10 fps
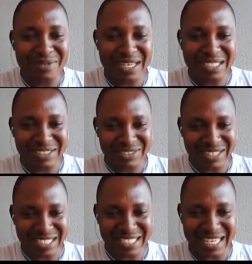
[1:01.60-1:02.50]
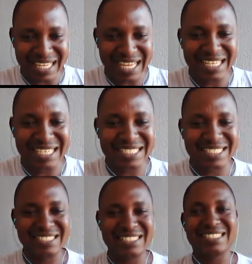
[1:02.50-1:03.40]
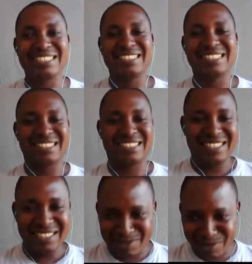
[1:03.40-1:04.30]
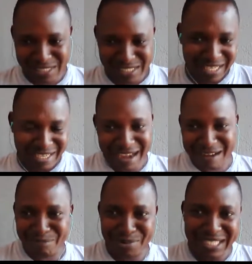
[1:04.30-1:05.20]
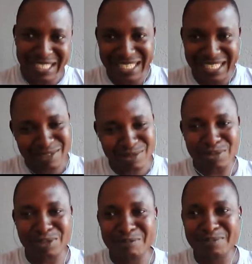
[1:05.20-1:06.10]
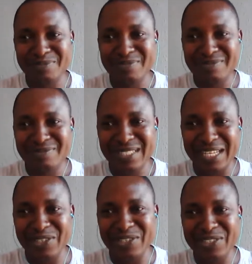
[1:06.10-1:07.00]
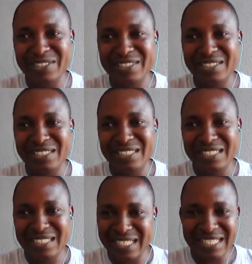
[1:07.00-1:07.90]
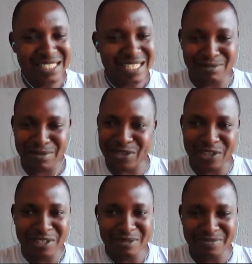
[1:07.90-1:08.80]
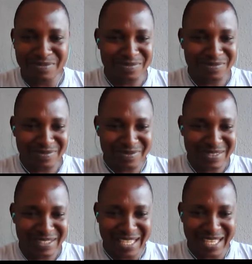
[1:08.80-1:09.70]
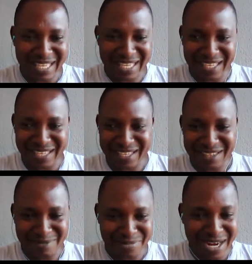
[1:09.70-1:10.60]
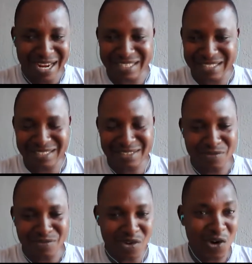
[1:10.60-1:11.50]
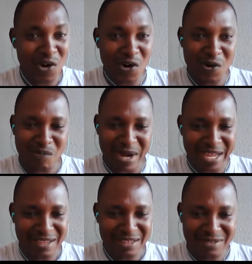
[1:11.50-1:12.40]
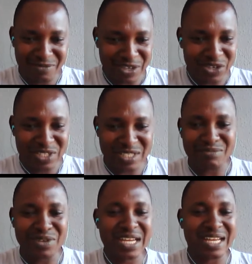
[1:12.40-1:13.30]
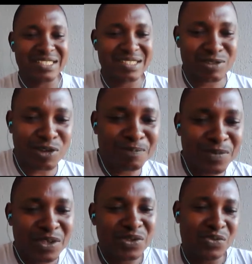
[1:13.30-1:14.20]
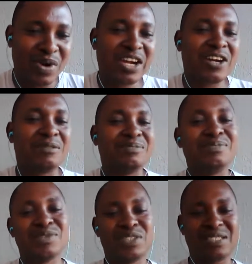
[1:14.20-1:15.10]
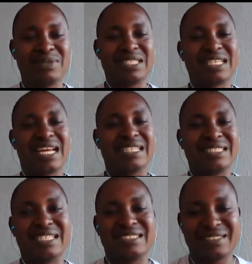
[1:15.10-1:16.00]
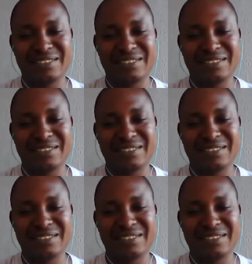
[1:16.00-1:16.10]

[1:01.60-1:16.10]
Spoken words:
very interesting, and that is to shake our body little. I know this has become the brand for all my videos and broadcasts. So you're welcome to TBC Anthem.